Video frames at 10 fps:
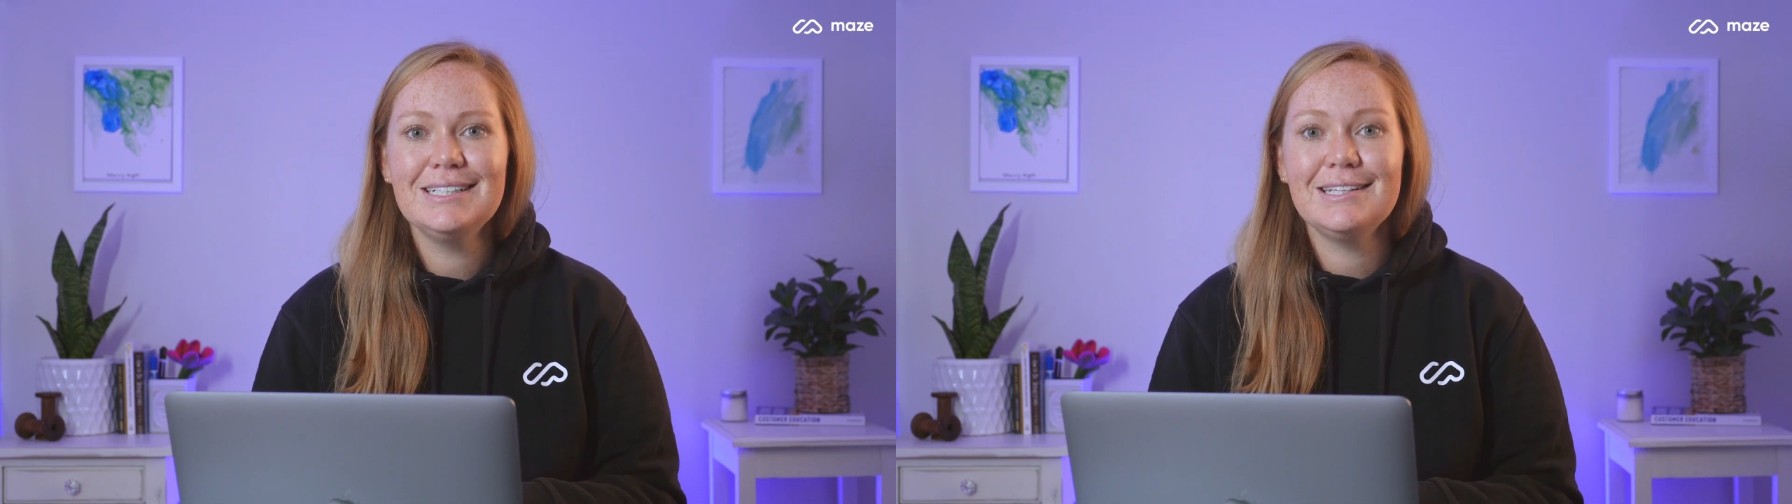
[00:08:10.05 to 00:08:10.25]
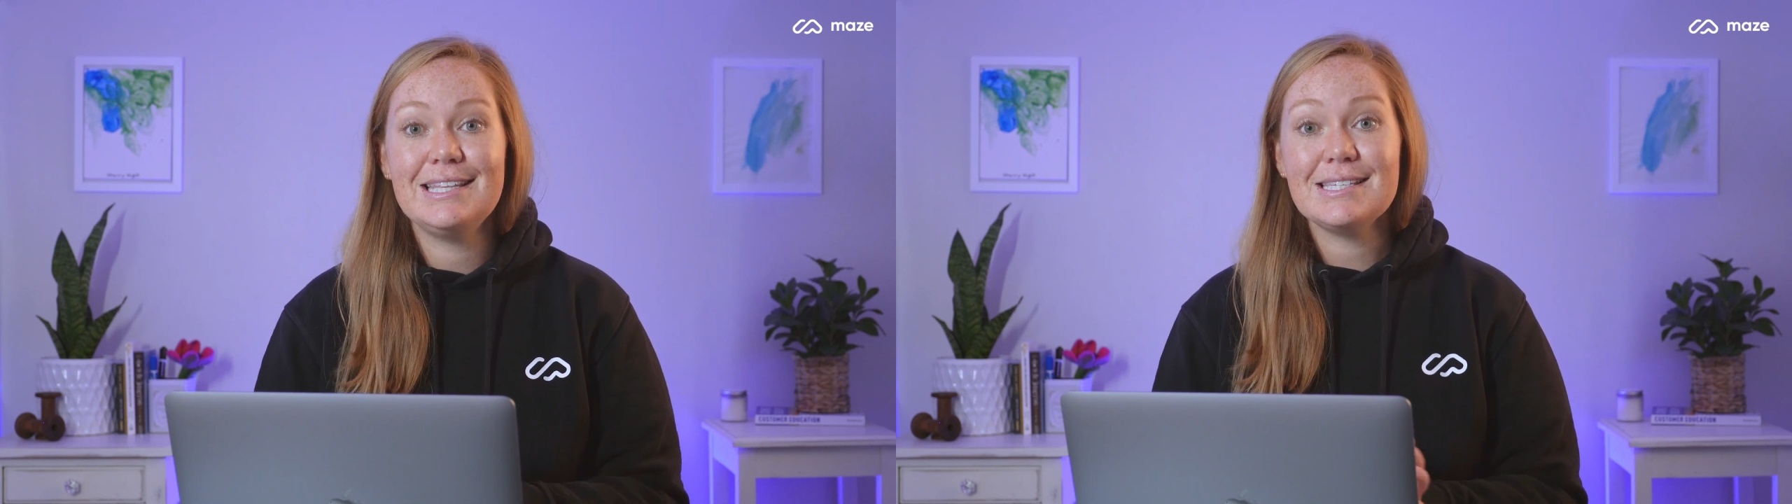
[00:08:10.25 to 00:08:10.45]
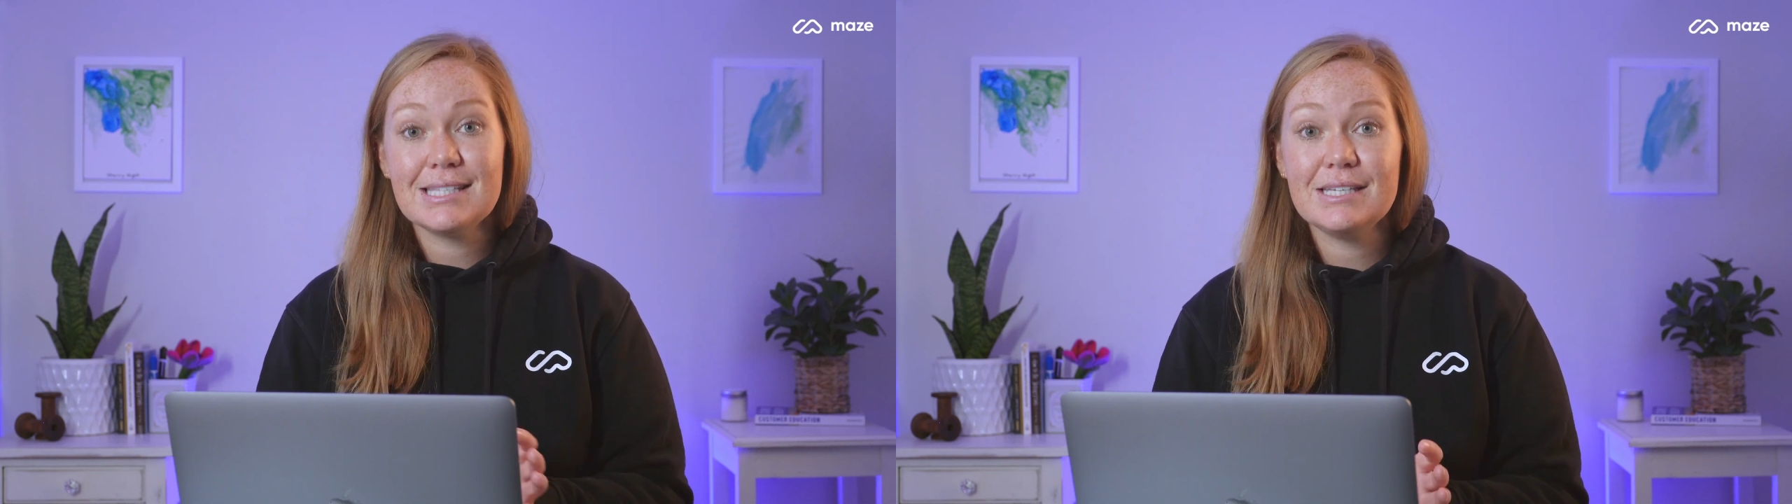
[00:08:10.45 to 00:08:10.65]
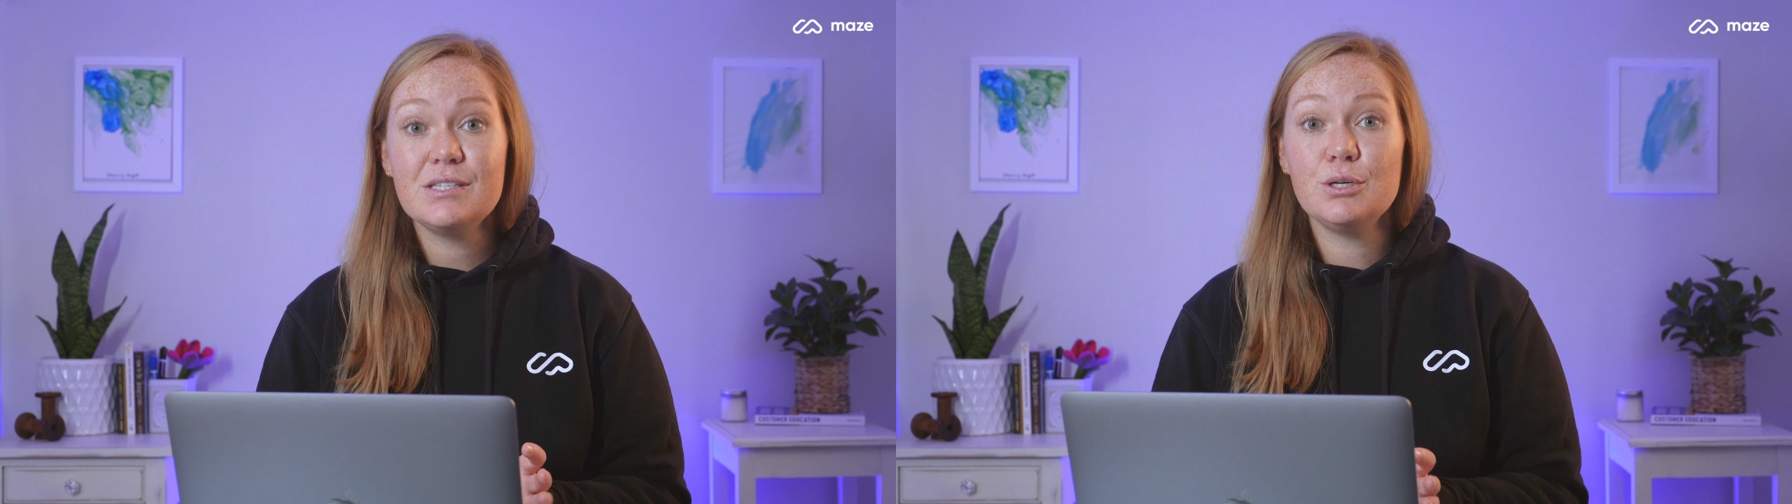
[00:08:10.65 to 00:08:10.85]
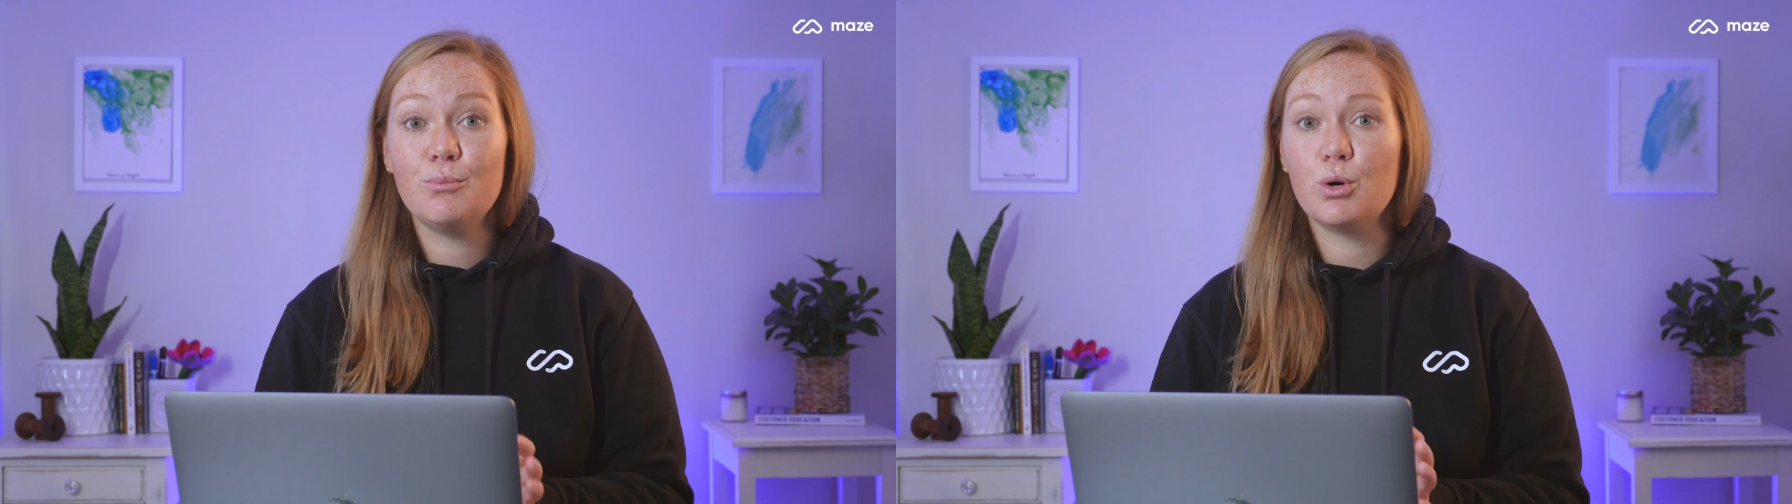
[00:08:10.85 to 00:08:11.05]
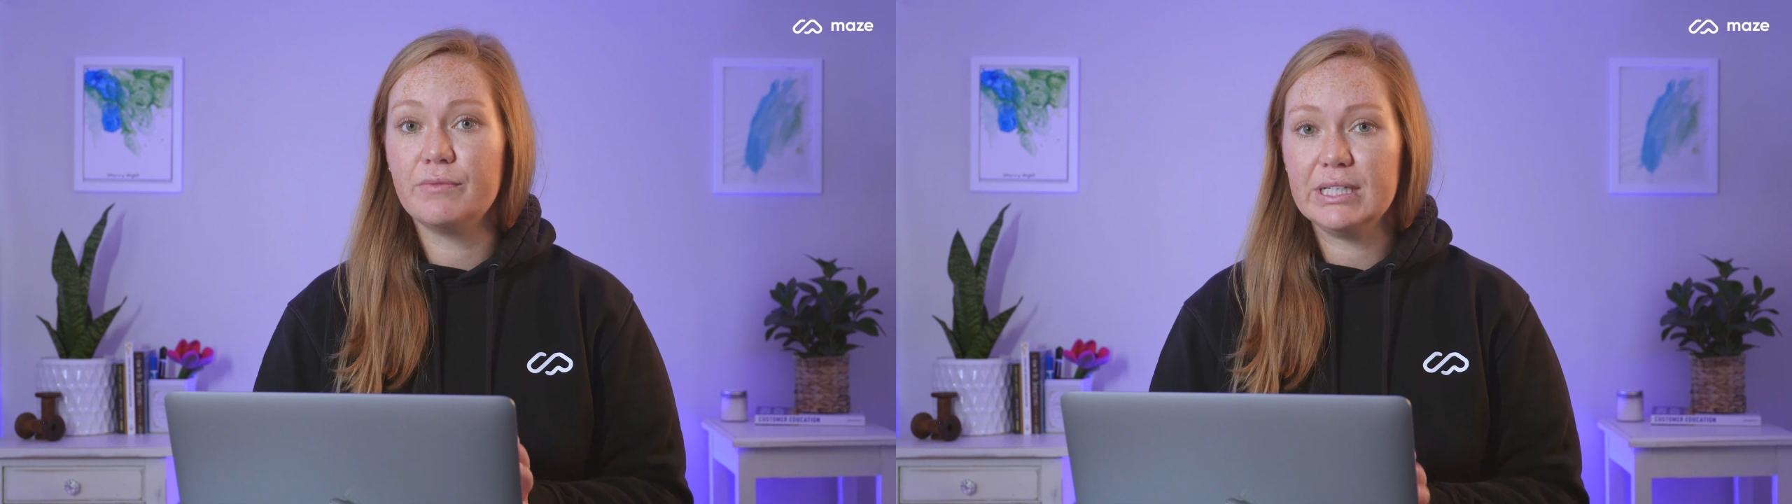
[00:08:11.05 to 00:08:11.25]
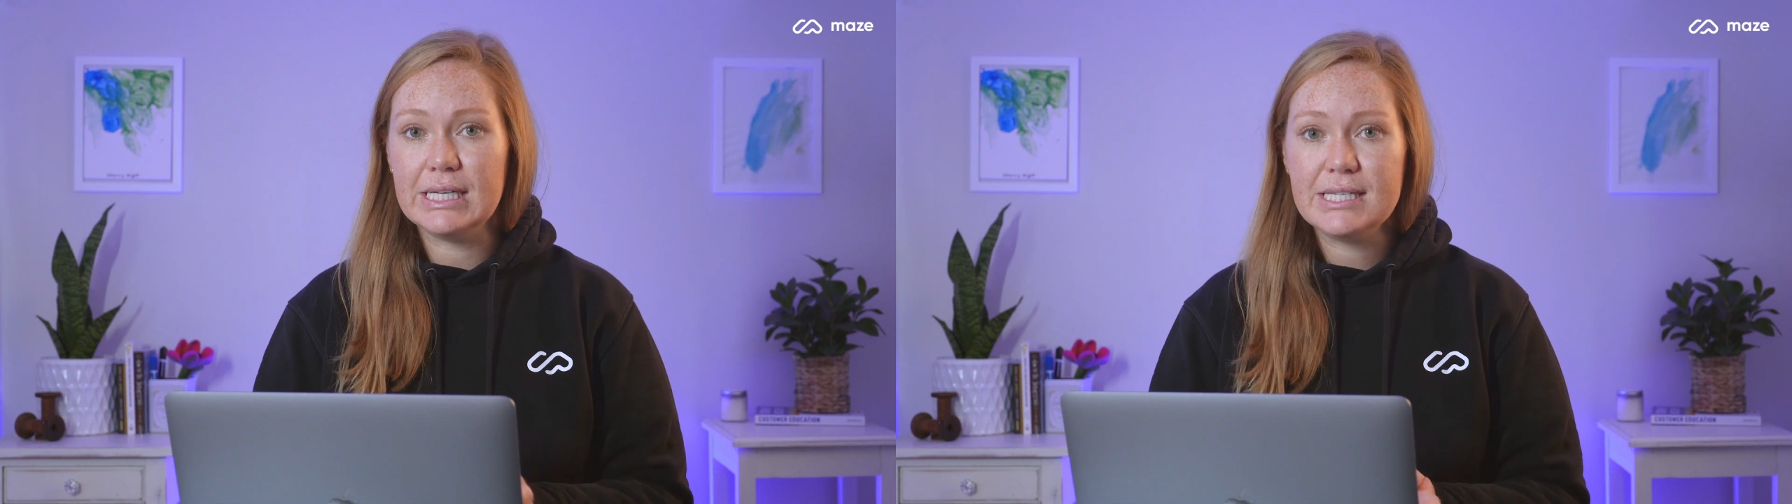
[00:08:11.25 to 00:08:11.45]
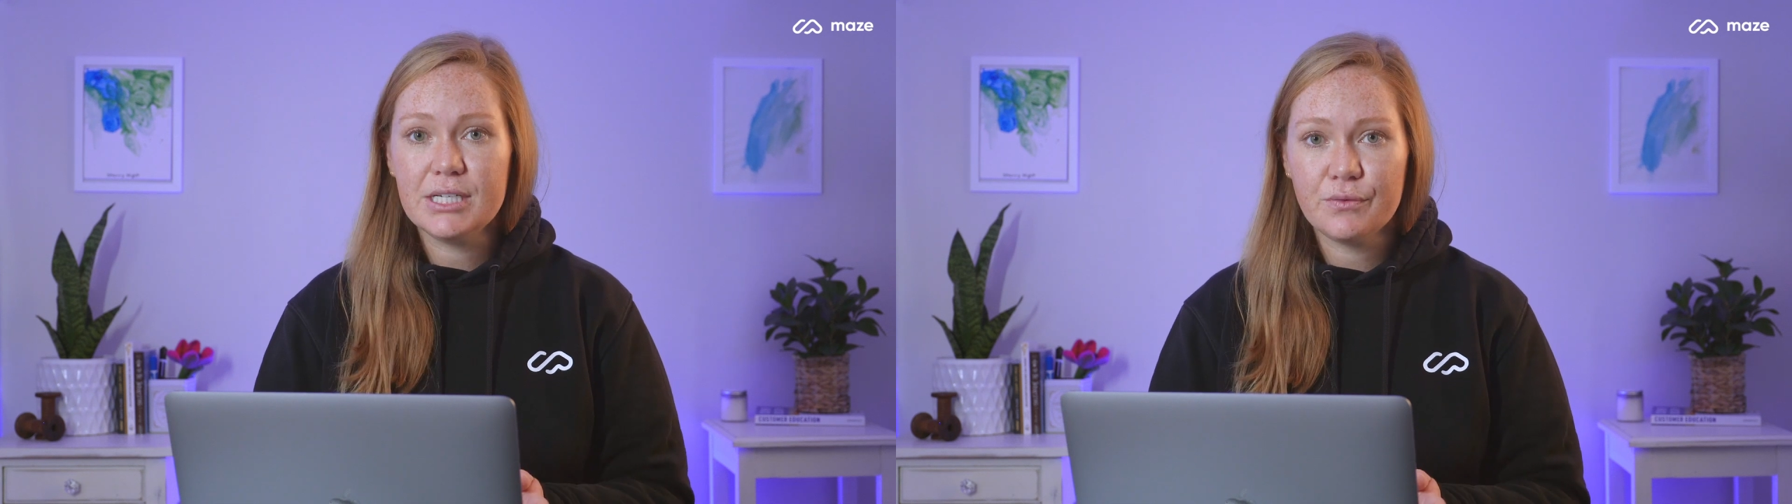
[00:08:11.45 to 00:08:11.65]
This leads to more
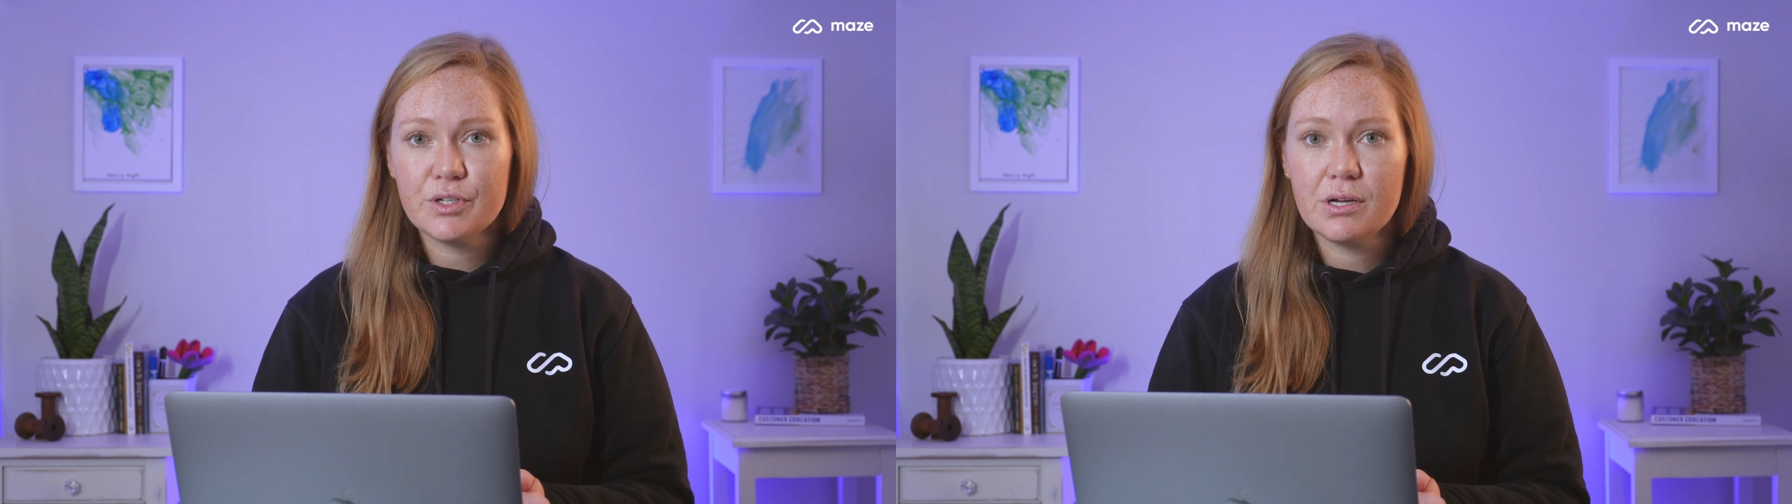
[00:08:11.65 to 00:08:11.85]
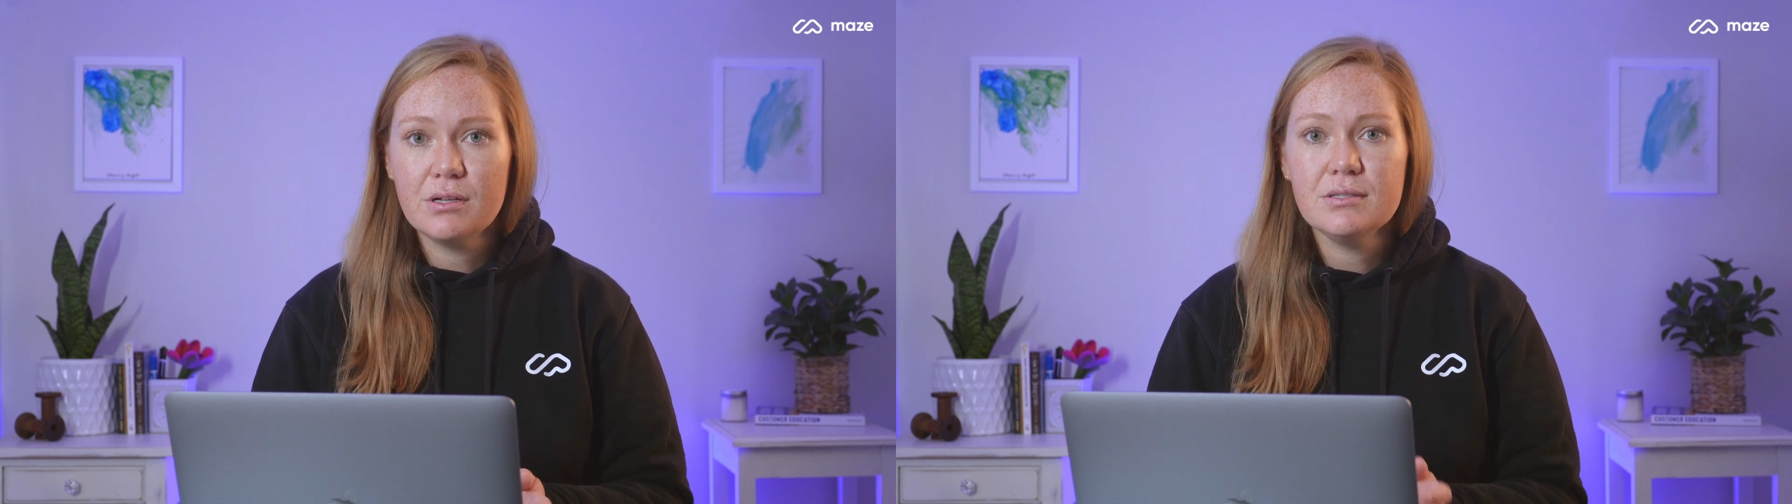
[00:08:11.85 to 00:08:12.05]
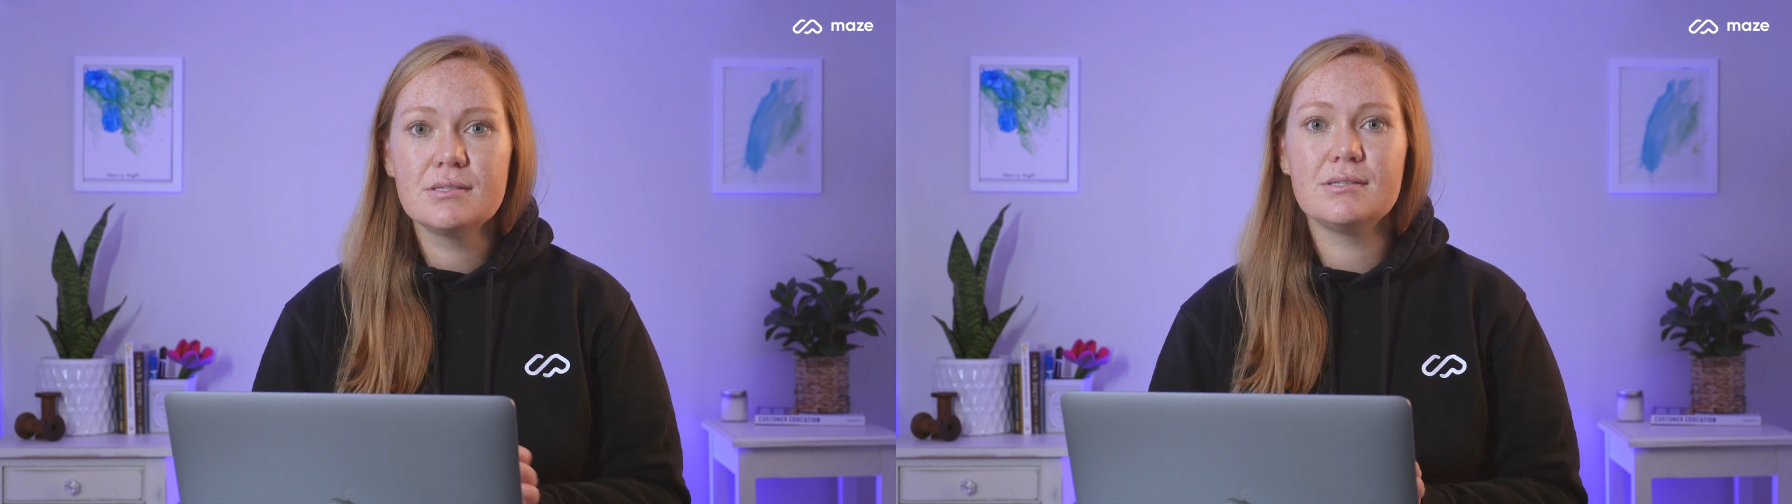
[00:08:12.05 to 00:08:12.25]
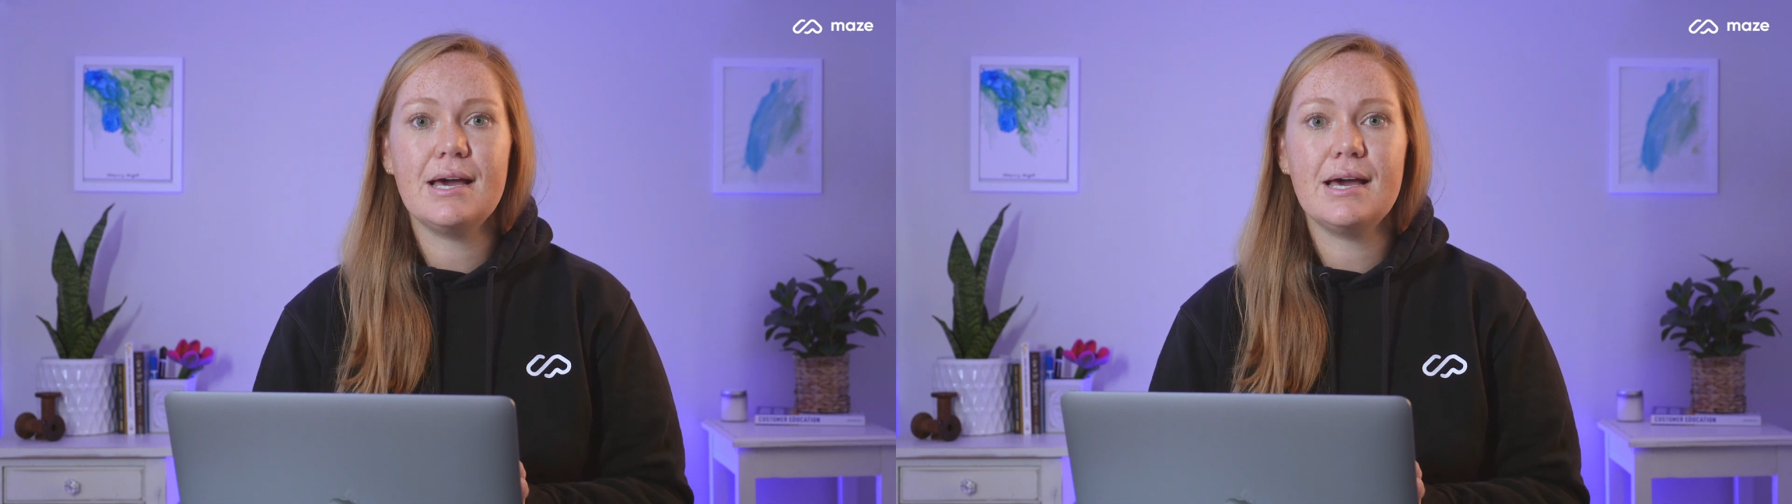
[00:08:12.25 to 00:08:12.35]
realistic results